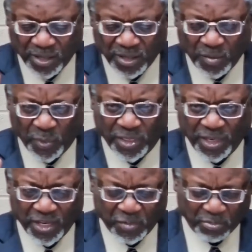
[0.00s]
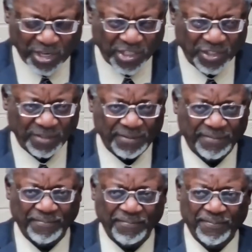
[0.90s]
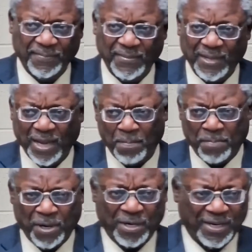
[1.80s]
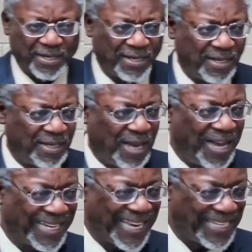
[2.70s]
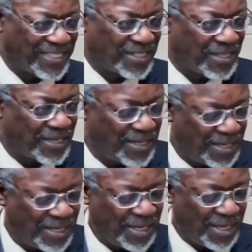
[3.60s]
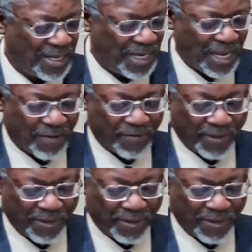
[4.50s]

with the expression, a burden against Nineveh.